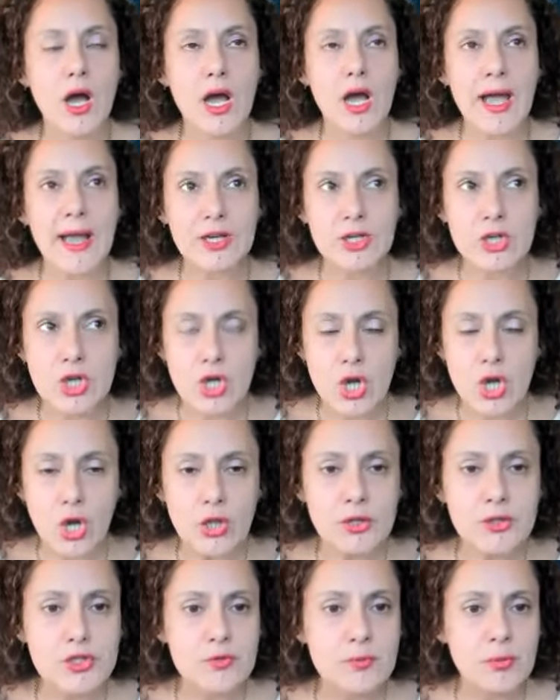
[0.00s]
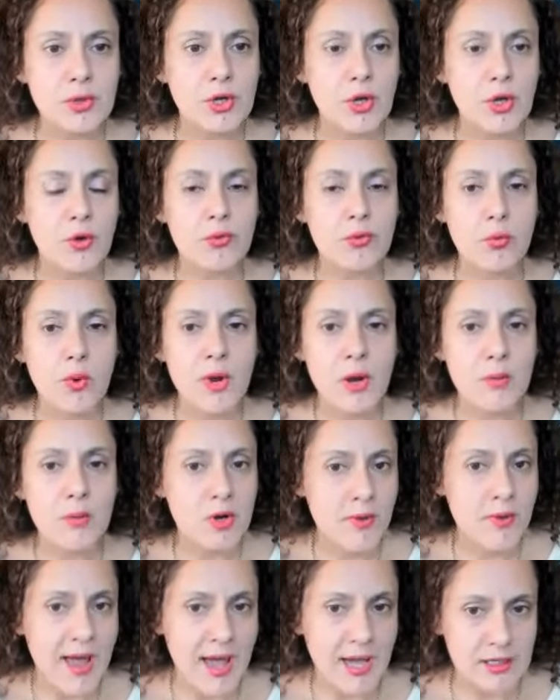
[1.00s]
acknowledgement of where
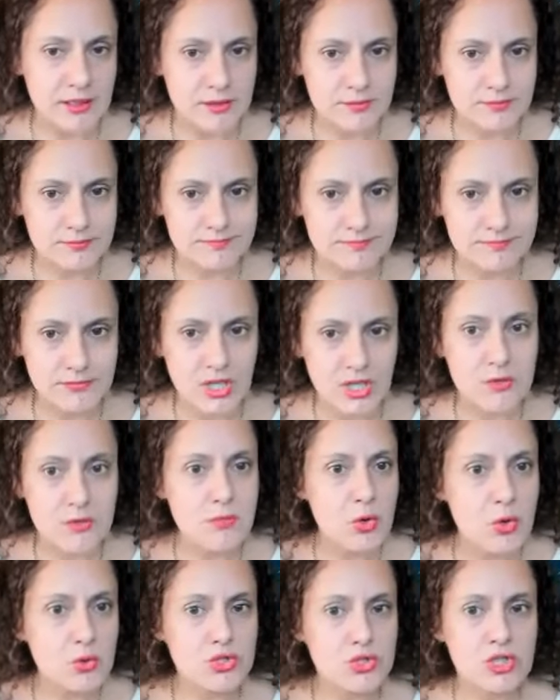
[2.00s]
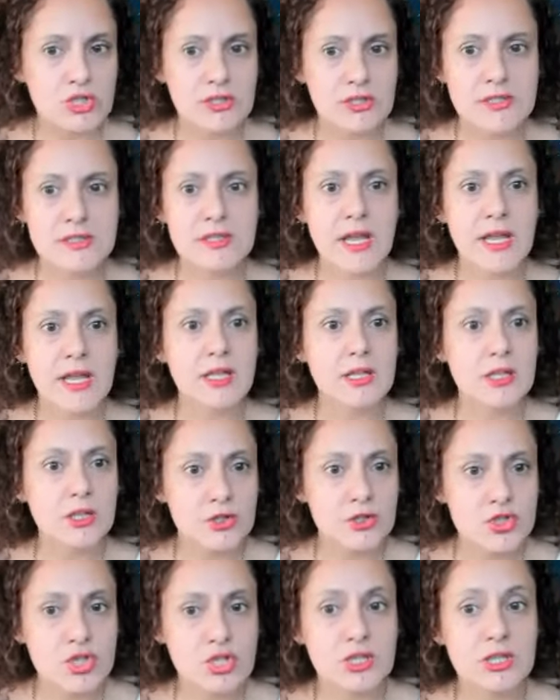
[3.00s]
we're at emotionally,
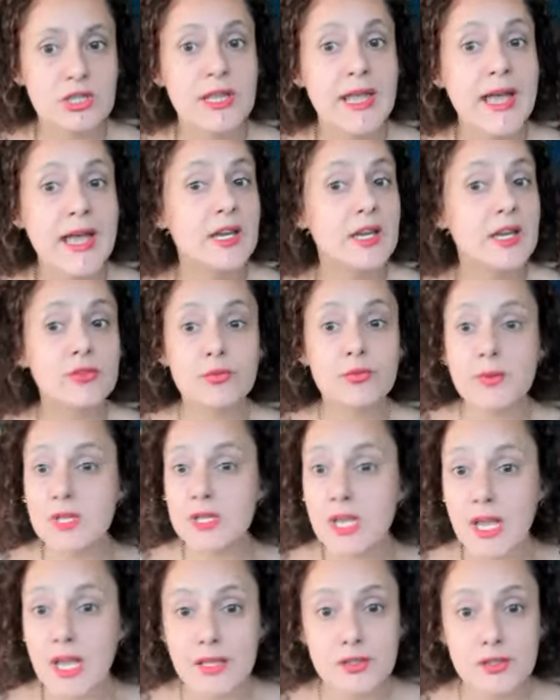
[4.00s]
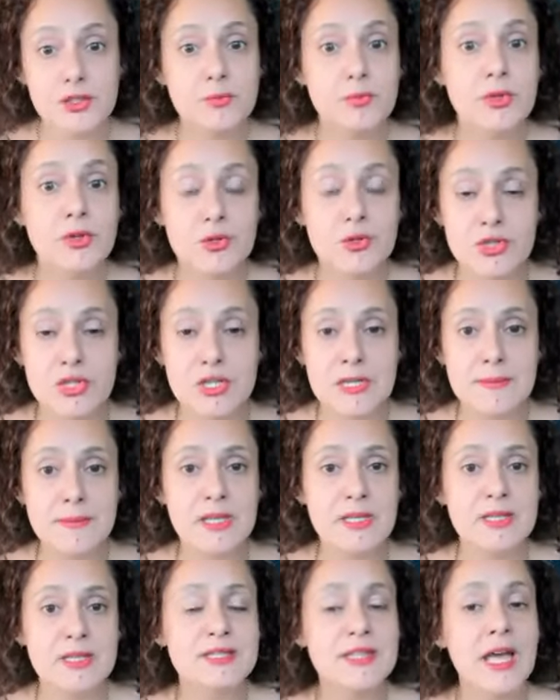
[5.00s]
psychologically, and if we can, spiritually,
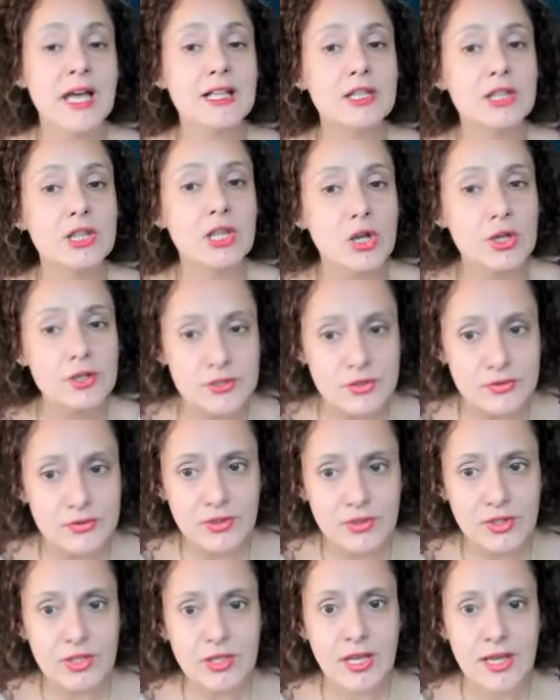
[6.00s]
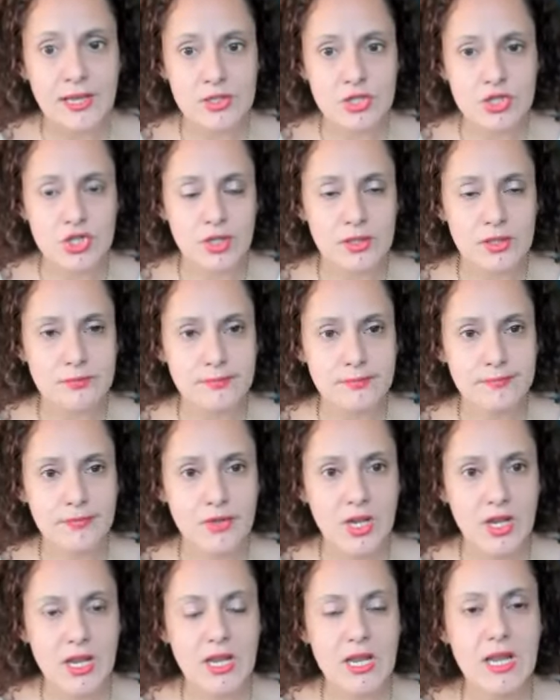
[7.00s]
because that loss of connection
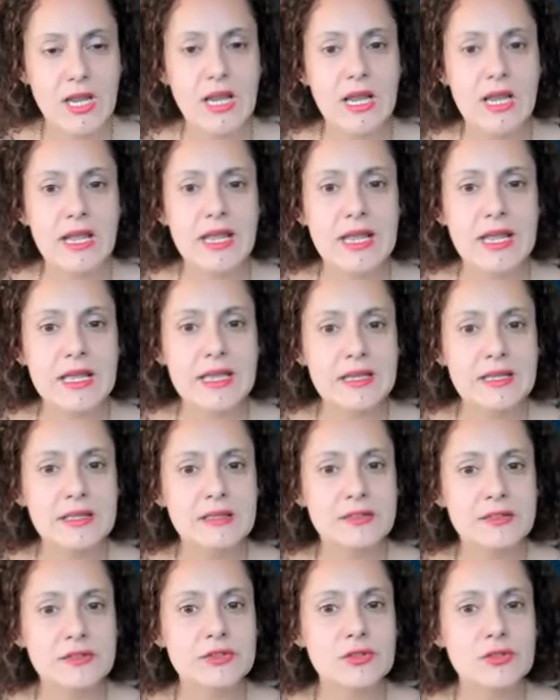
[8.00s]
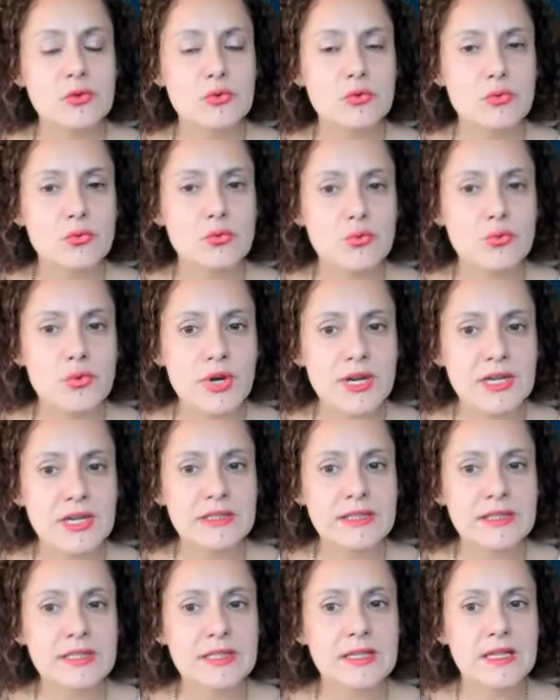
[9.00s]
is
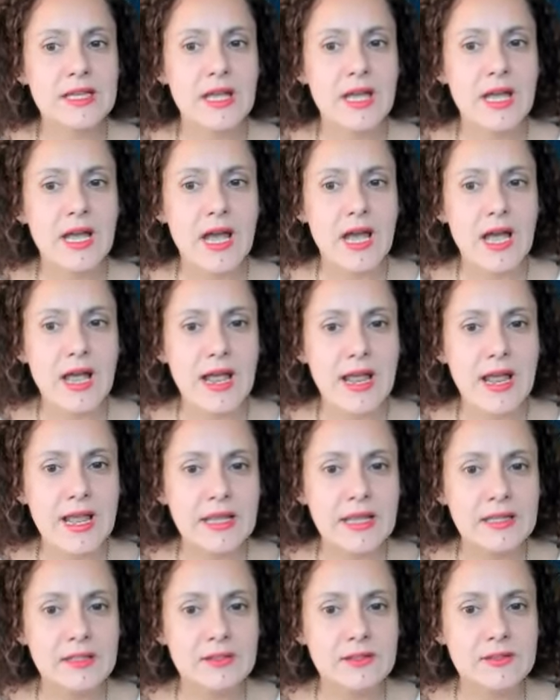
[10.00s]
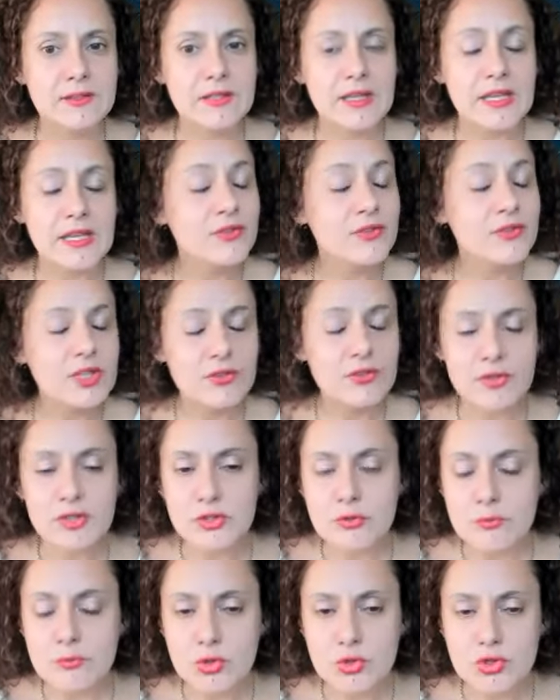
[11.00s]
really it's even if
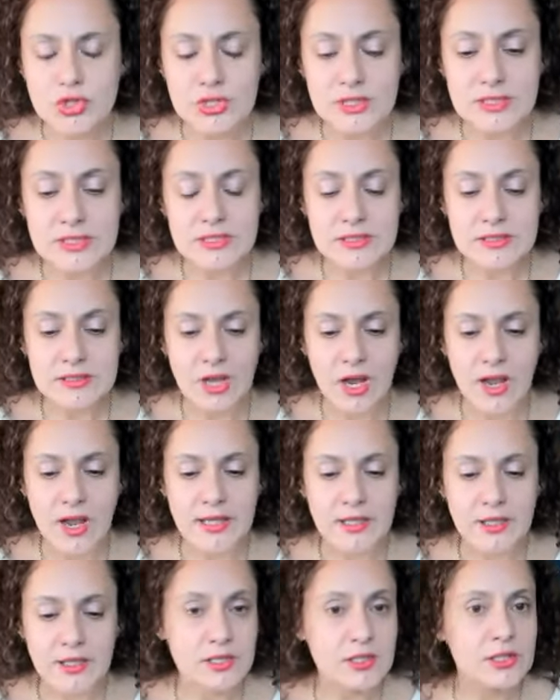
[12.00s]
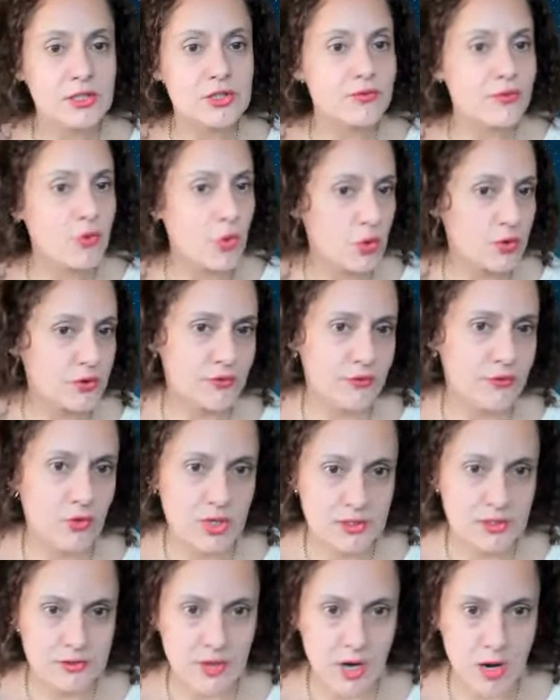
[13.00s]
it's mutually decided in a divorce for
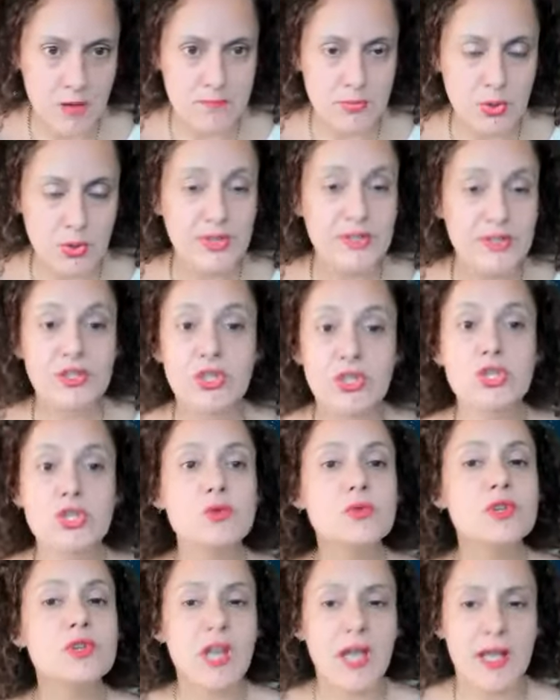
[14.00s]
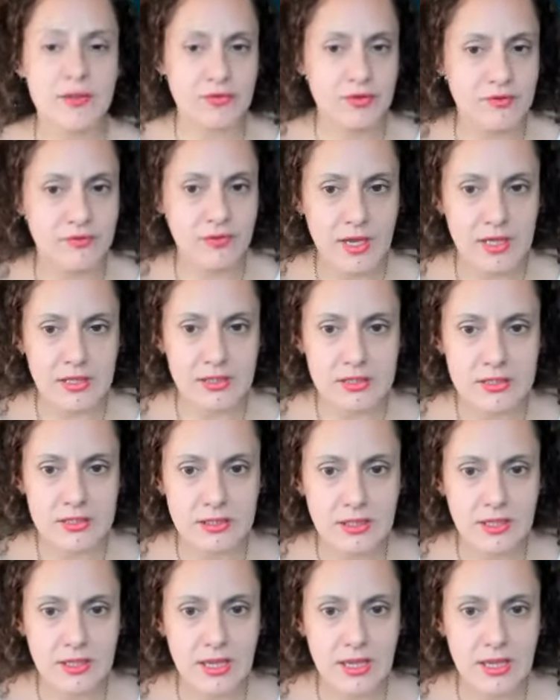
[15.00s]
example it's a huge life event